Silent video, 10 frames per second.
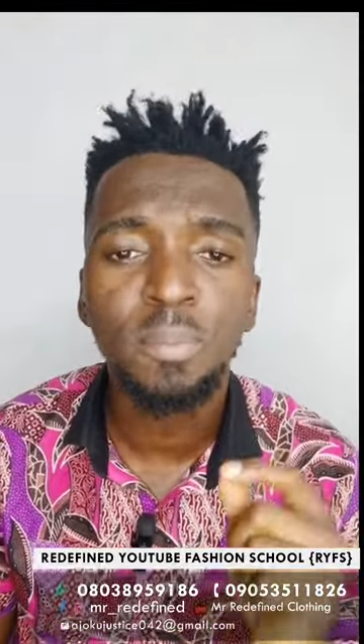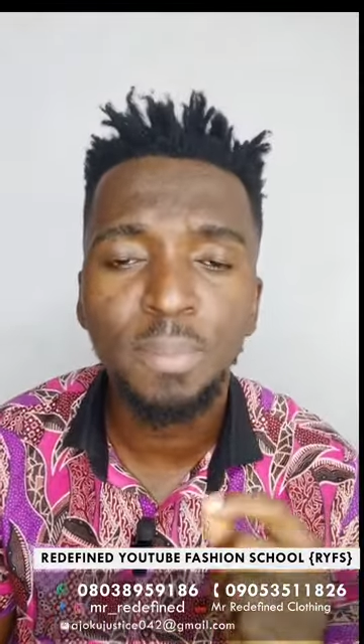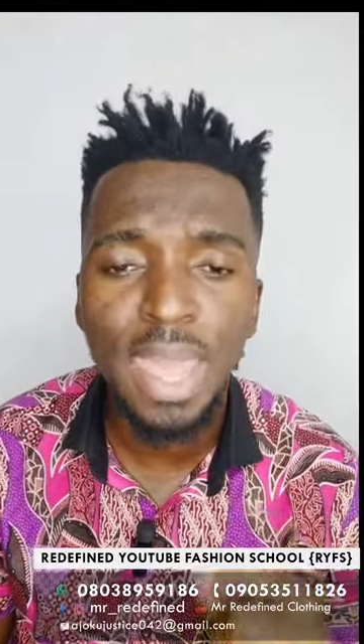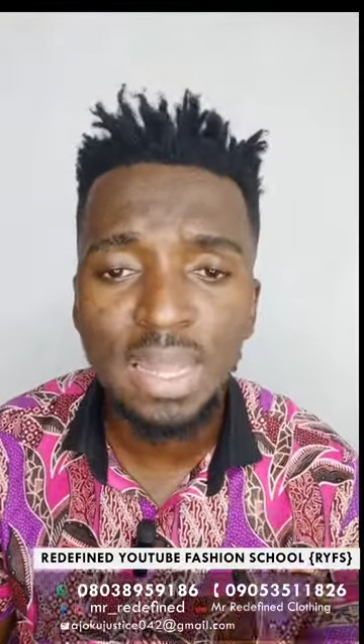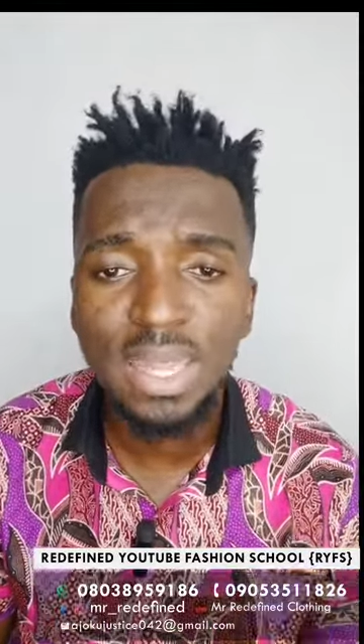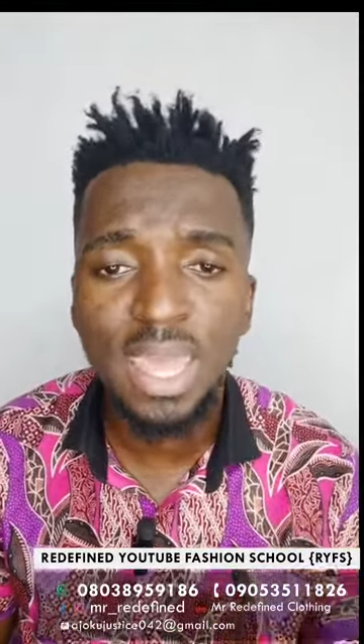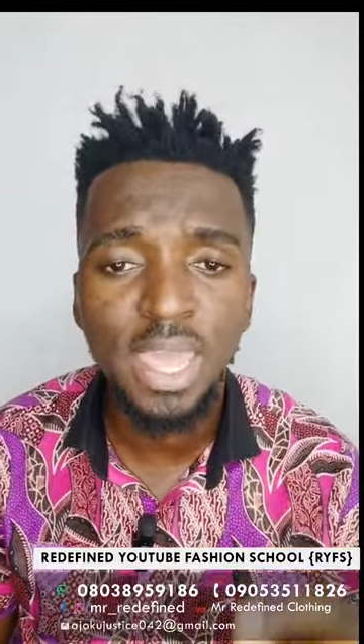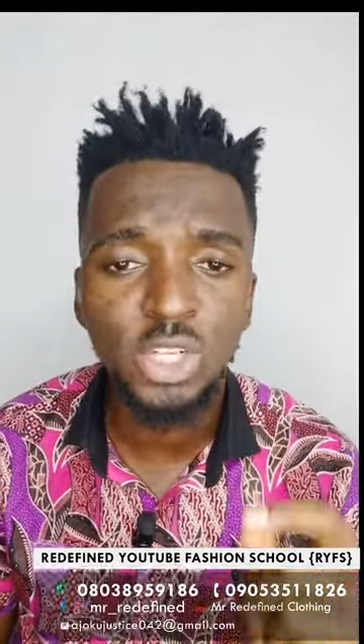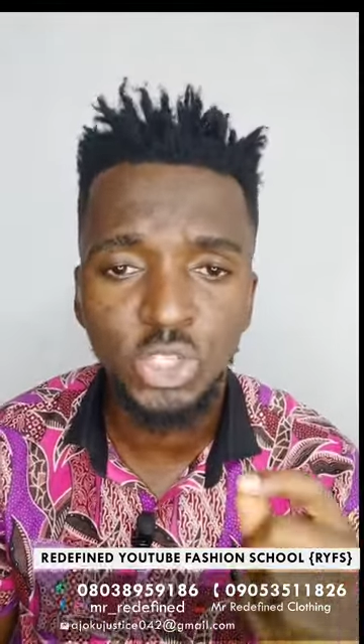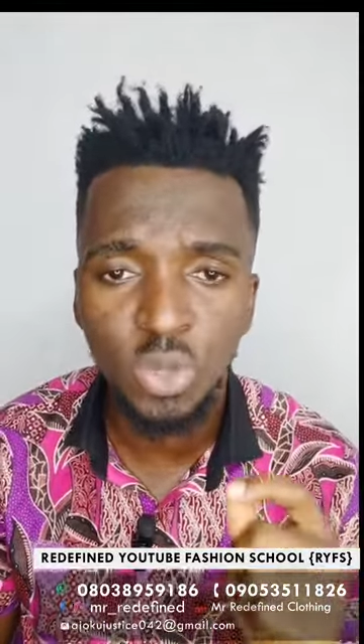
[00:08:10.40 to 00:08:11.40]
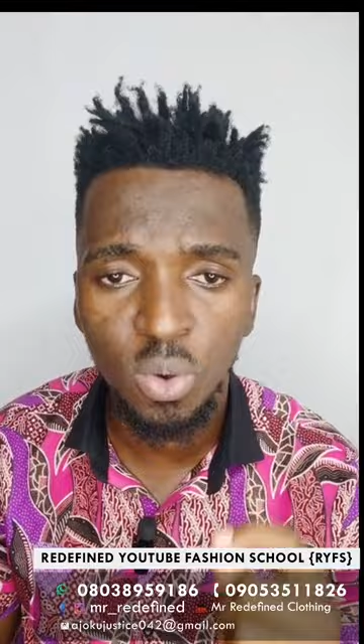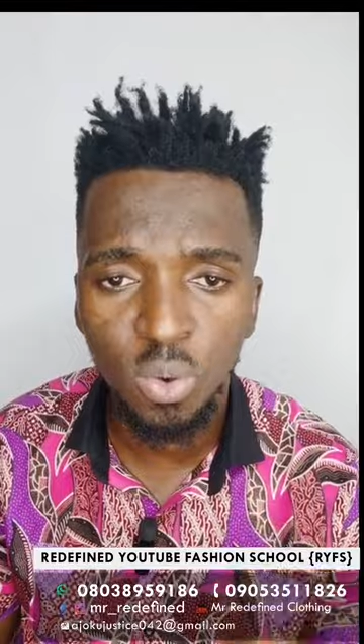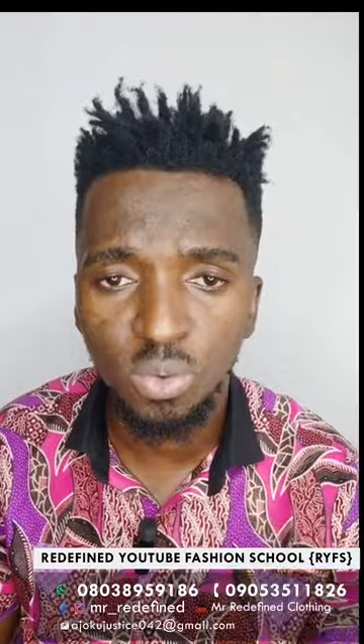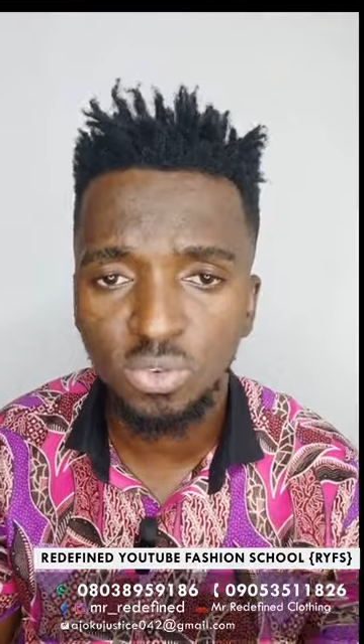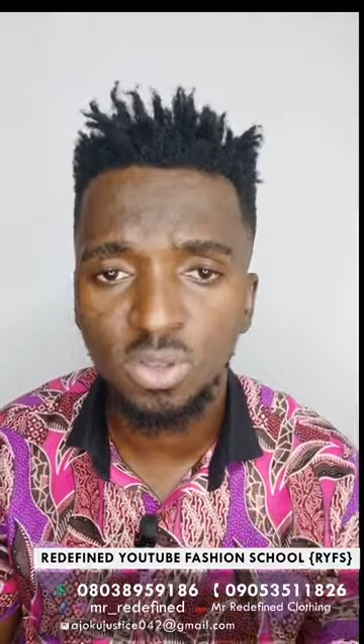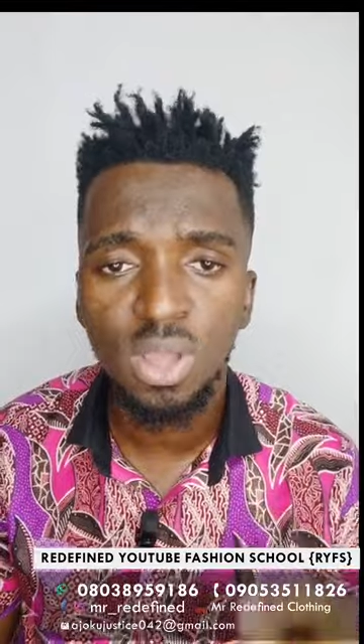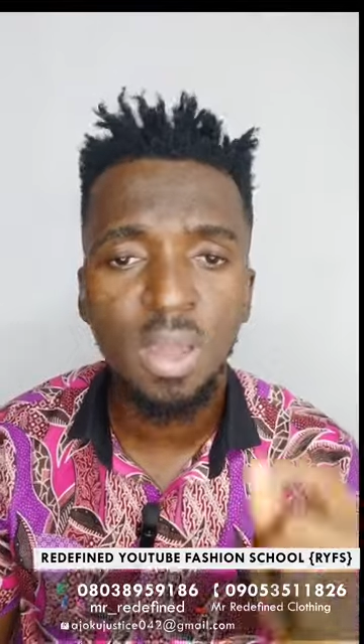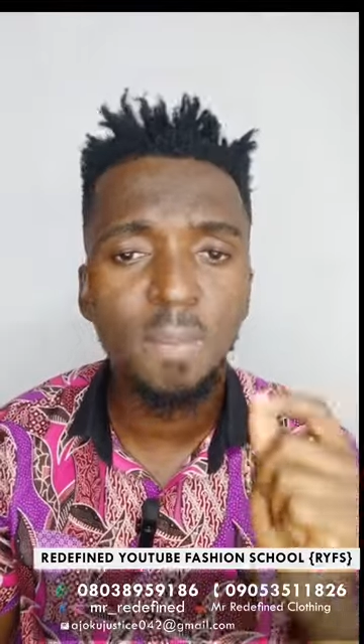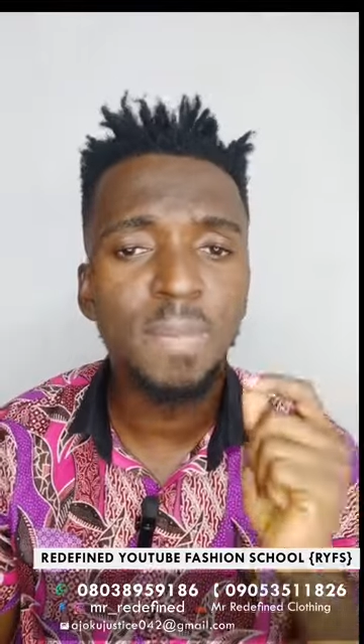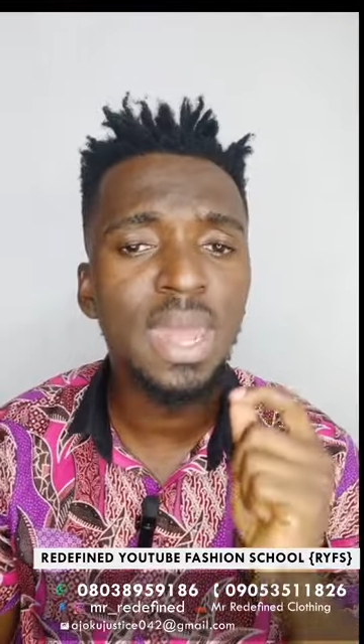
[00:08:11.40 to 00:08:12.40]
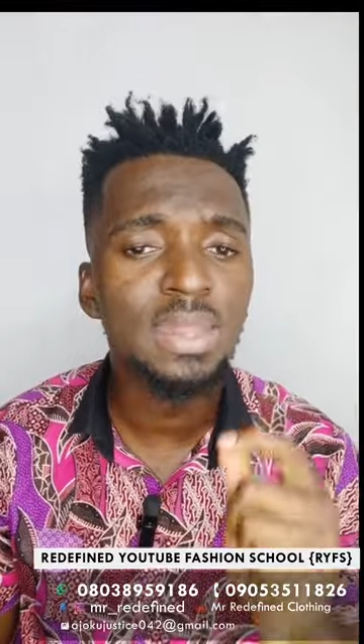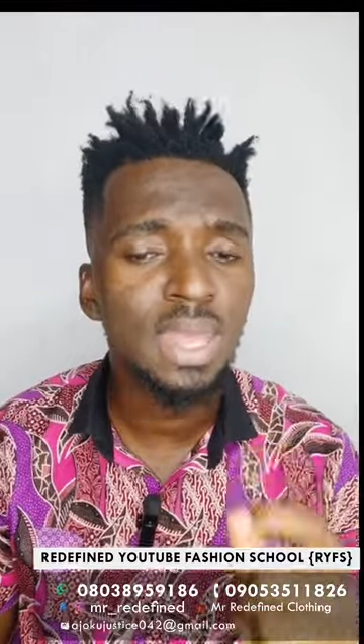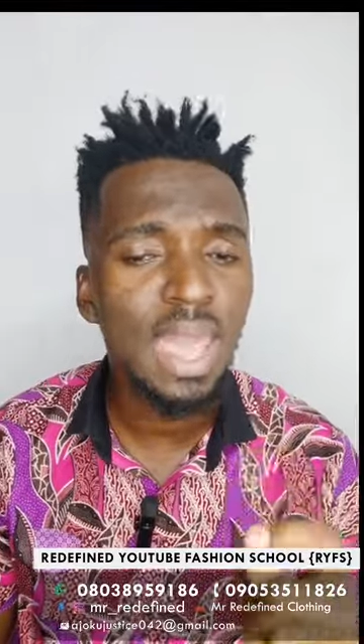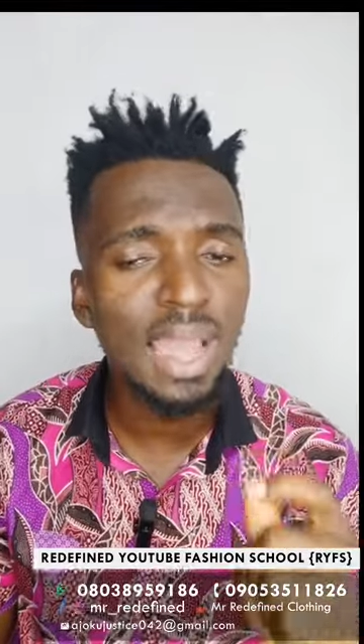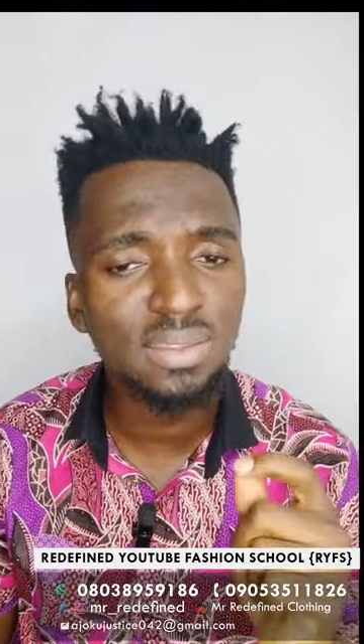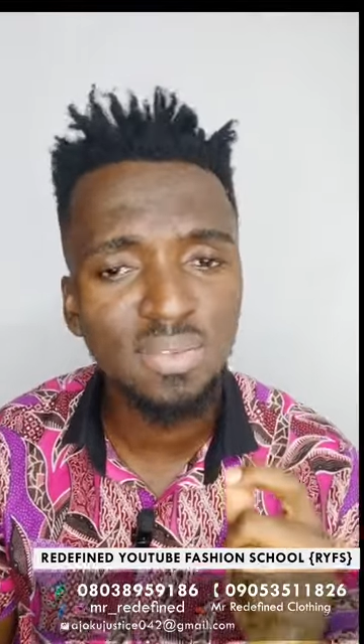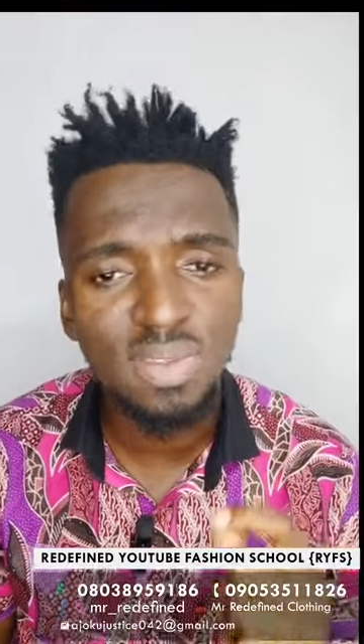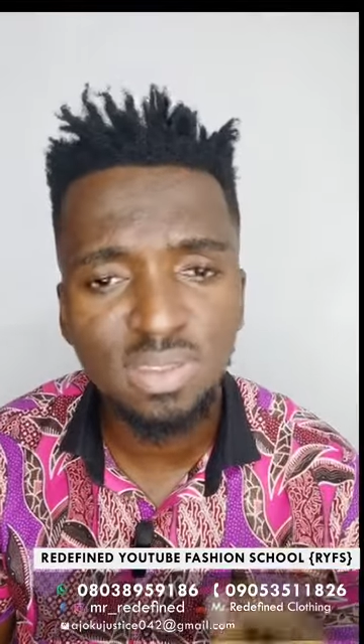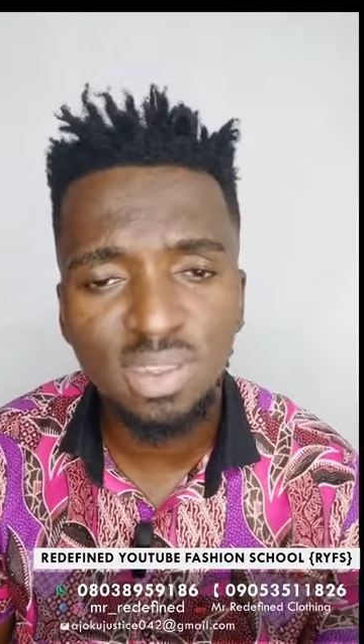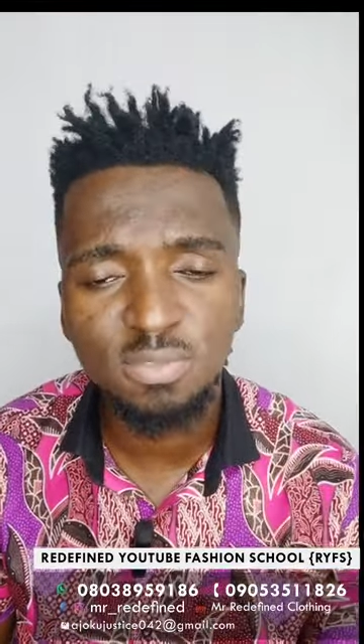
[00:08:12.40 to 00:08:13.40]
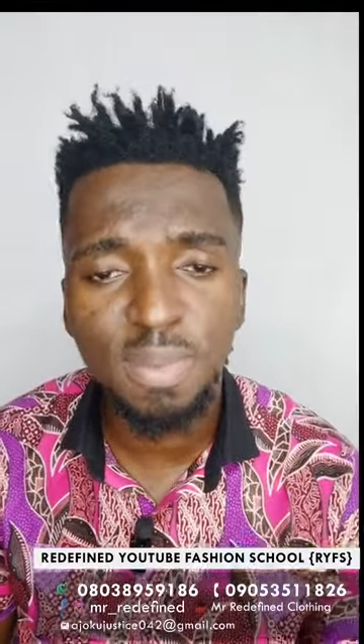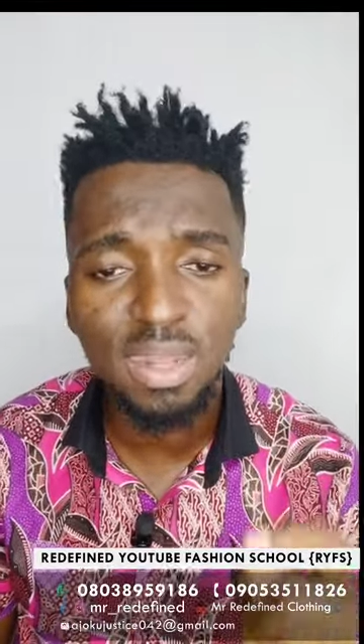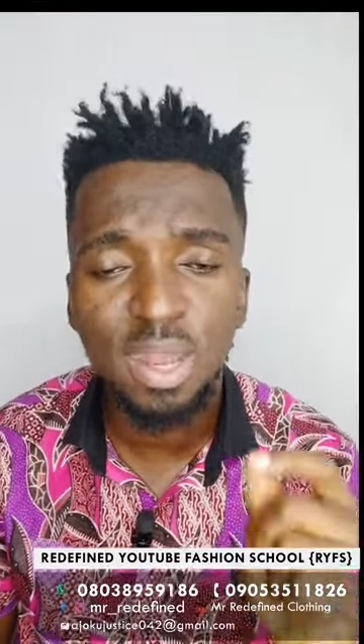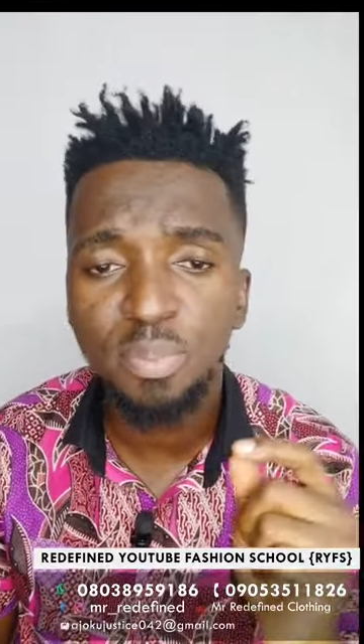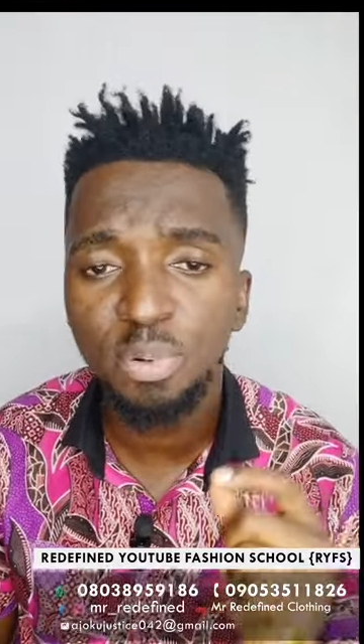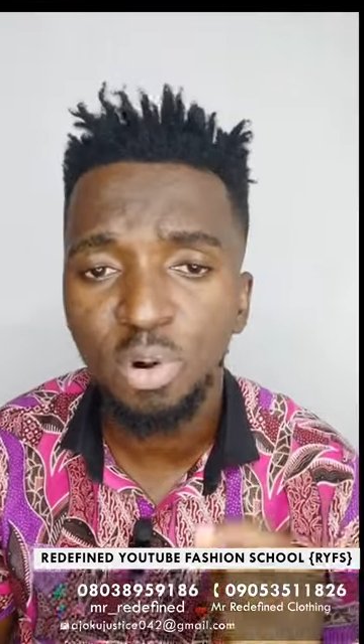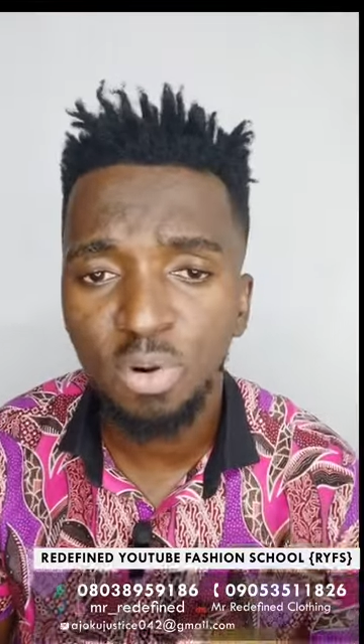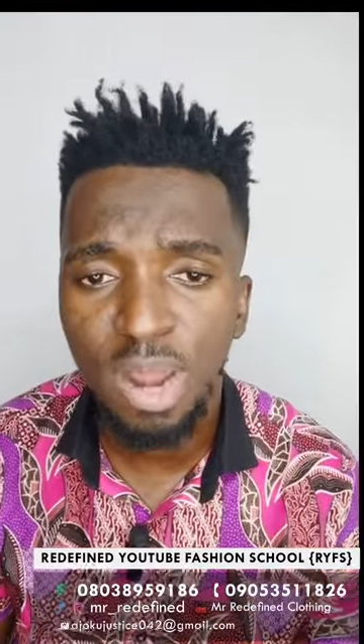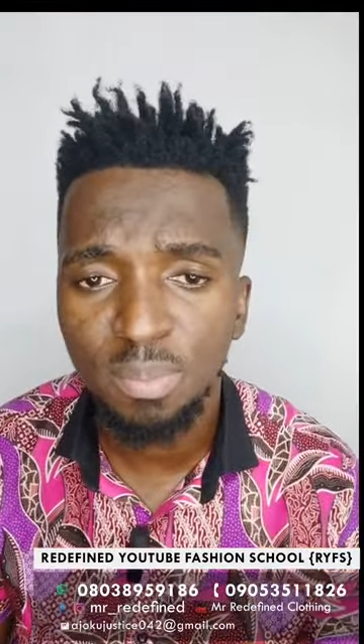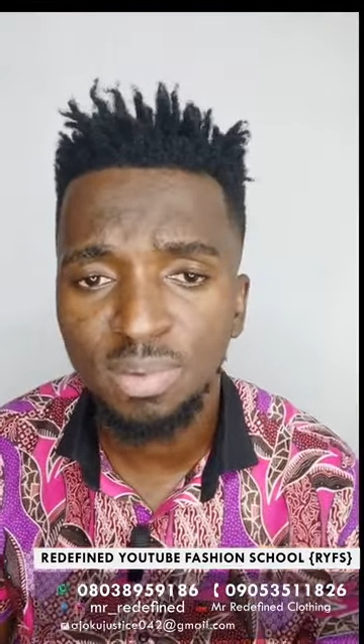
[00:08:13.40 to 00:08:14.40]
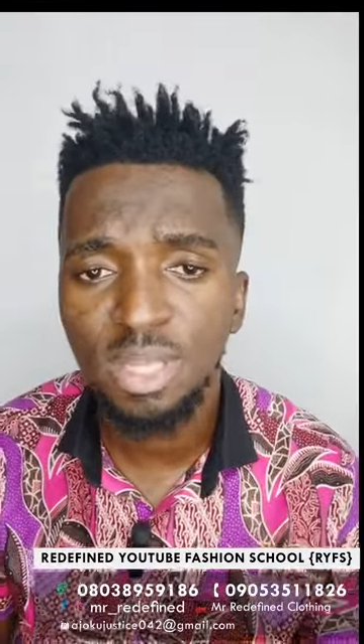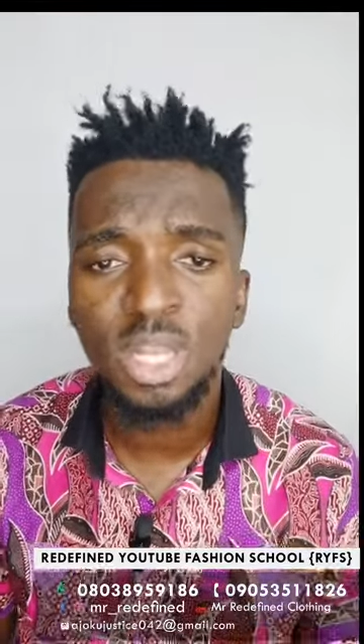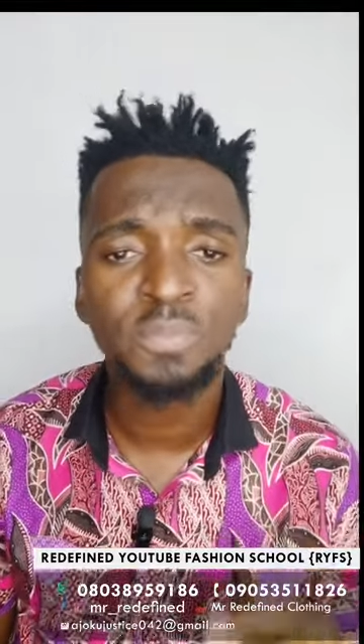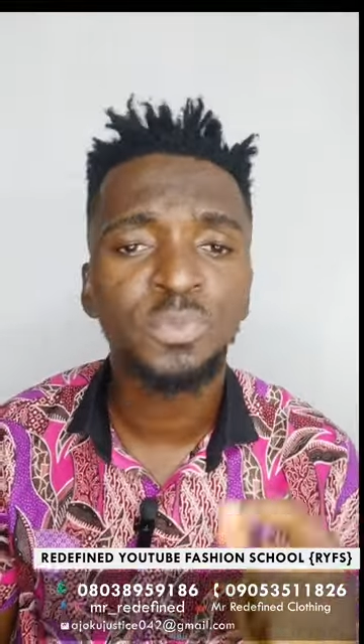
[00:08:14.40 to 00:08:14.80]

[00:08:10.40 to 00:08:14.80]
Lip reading: birthday shows, birthday activities, birthday programs.